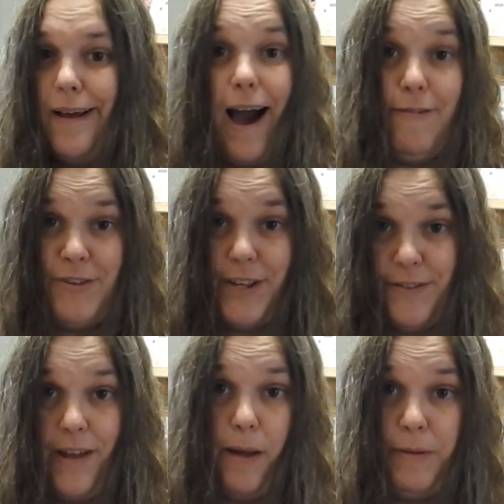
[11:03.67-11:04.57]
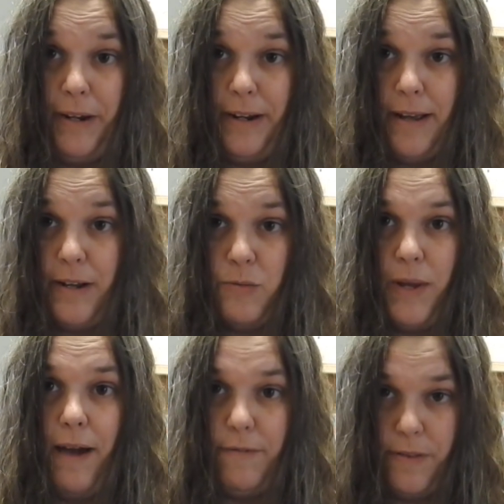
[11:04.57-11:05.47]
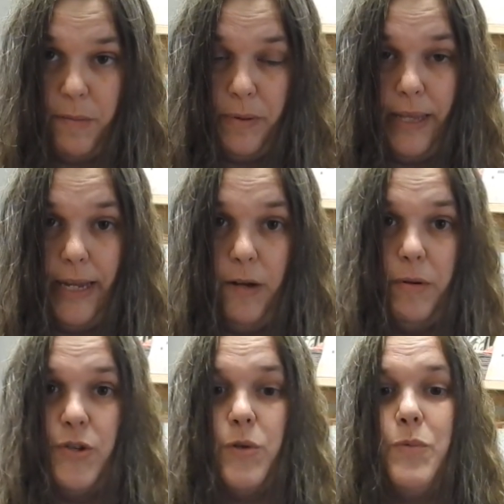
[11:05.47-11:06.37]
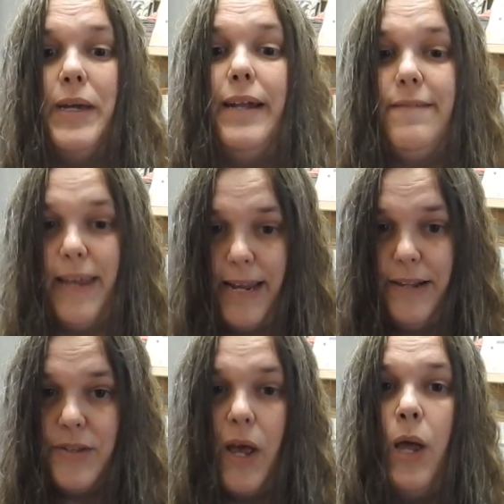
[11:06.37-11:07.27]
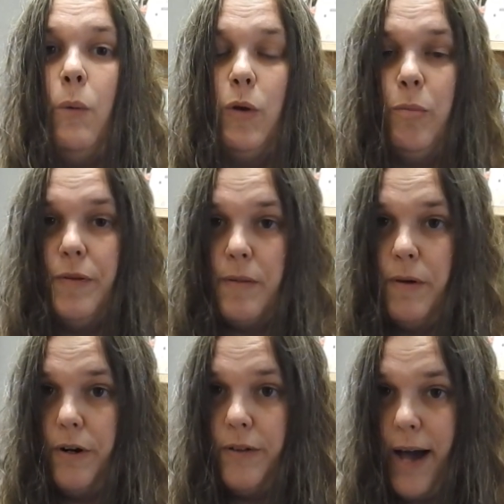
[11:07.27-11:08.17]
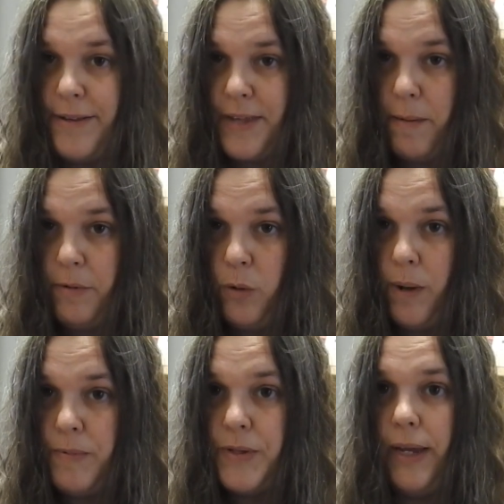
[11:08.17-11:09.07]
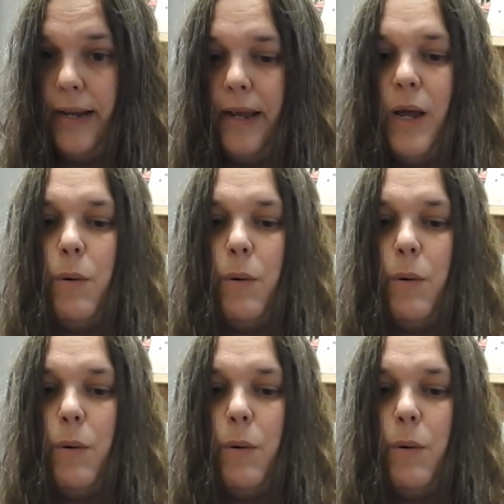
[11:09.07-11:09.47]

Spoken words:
Obviously, it's not updated yet because we have nothing planned. But as soon as we get dates, we will put them on our class tab on our website.